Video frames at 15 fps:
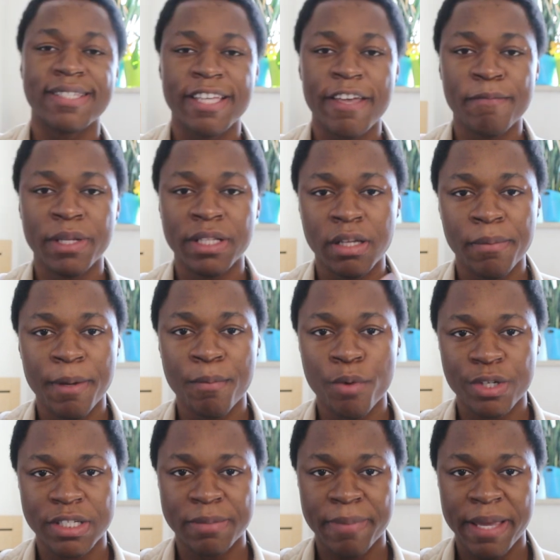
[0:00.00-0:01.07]
to give him a little bit
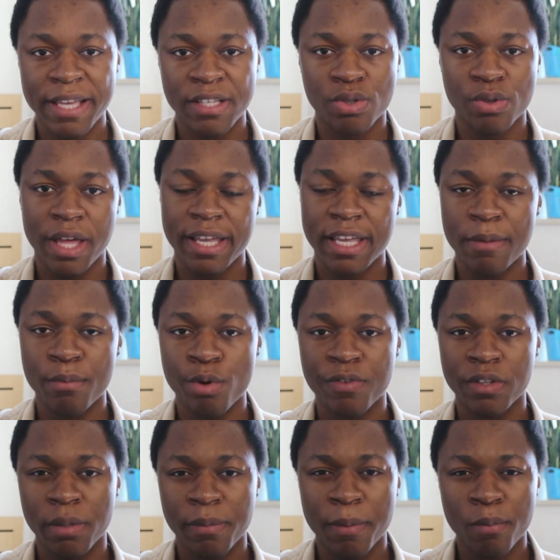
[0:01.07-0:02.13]
more space so that he can move
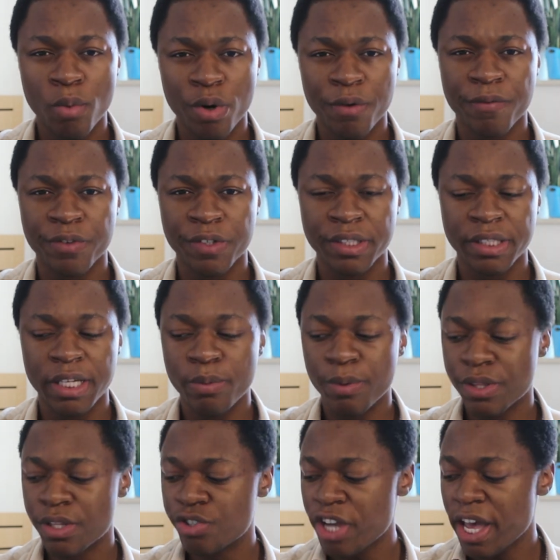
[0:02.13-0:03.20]
a little bit more freely
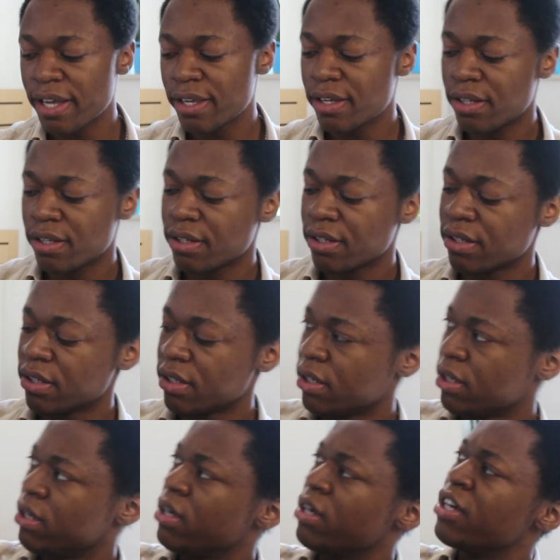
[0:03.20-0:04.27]
with the jacket.
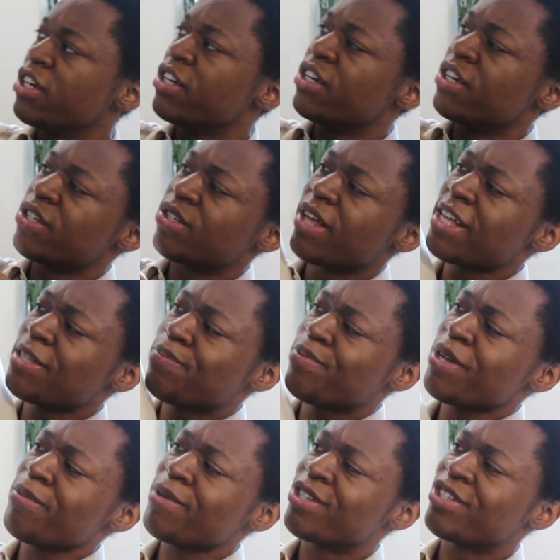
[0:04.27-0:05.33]
So that's
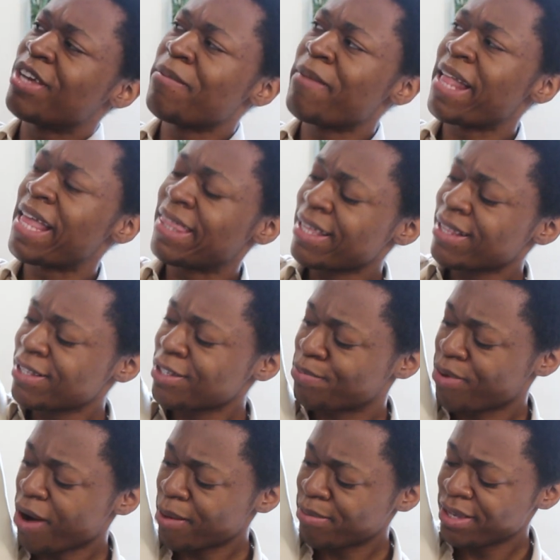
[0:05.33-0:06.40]
pretty much it, man. I think this is
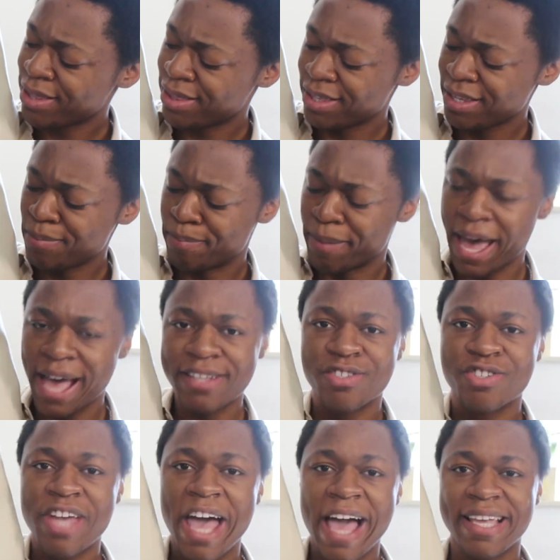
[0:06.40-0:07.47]
probably the
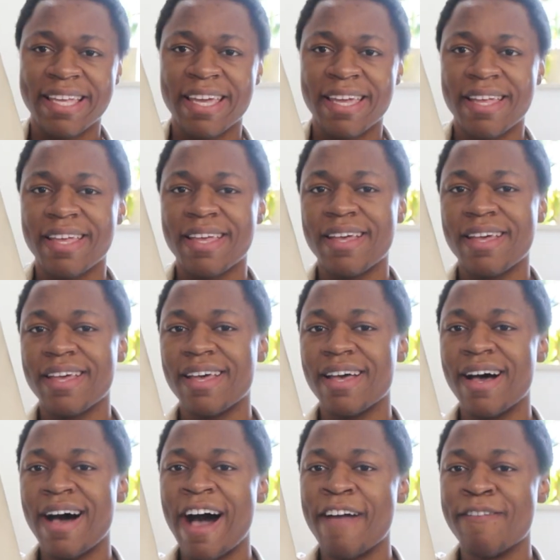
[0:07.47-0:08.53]
best jacket
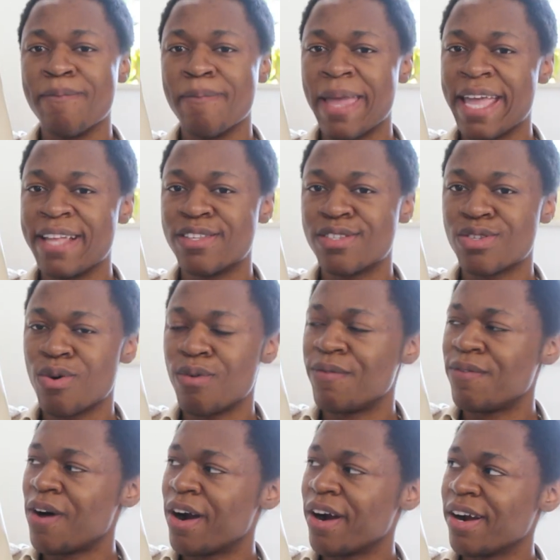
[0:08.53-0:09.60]
I've made so
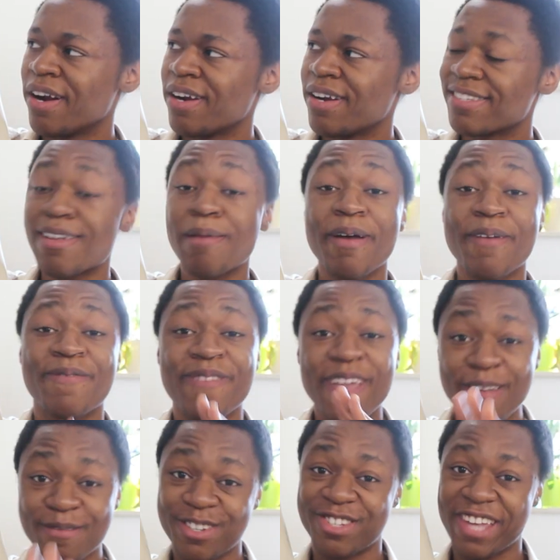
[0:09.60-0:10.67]
far. It's not my
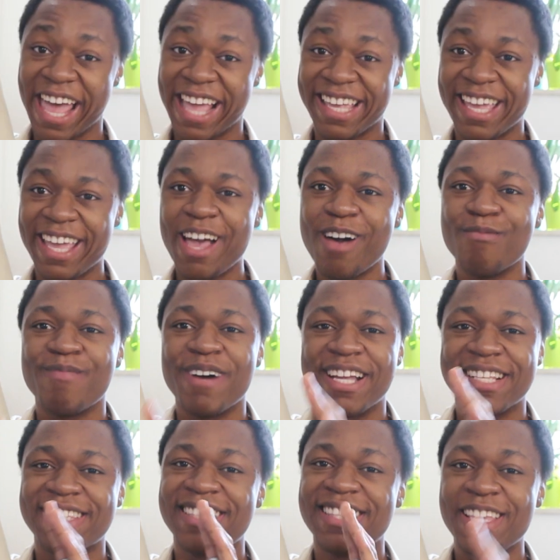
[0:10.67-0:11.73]
favorite jacket,
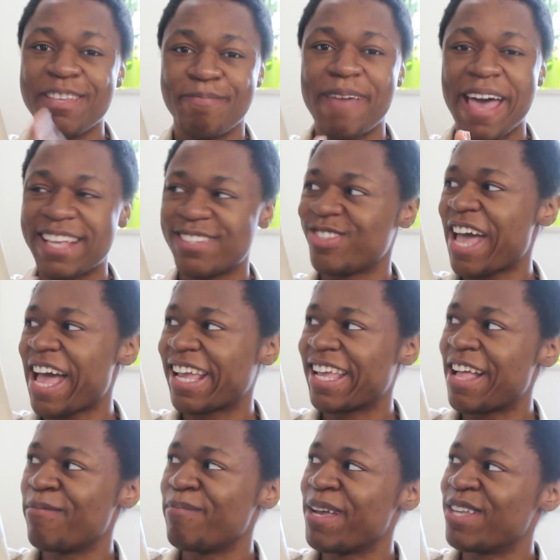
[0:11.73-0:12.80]
but it's the best
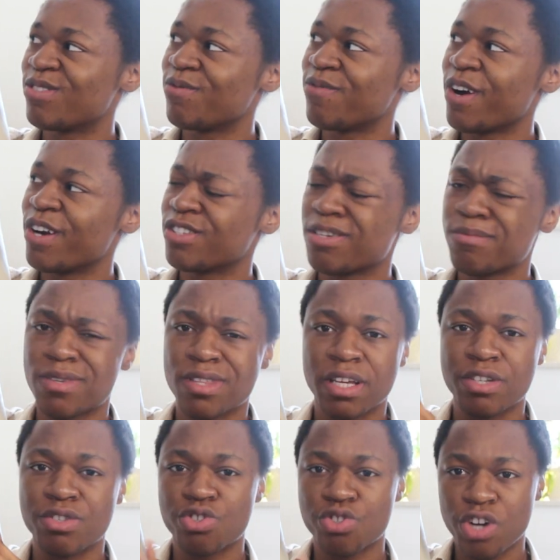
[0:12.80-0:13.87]
jacket I've made so far. In terms of the
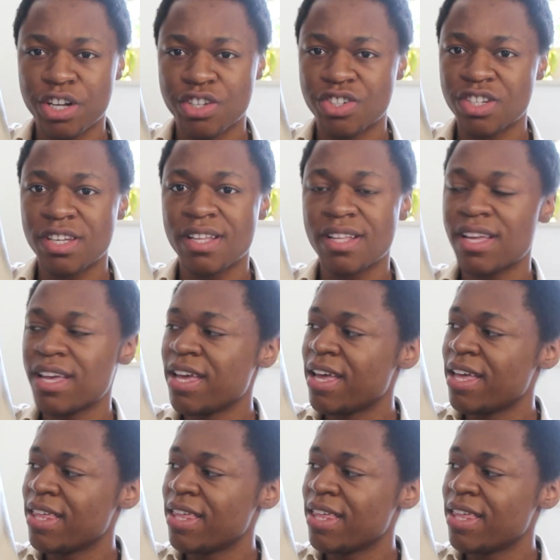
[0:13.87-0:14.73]
construction,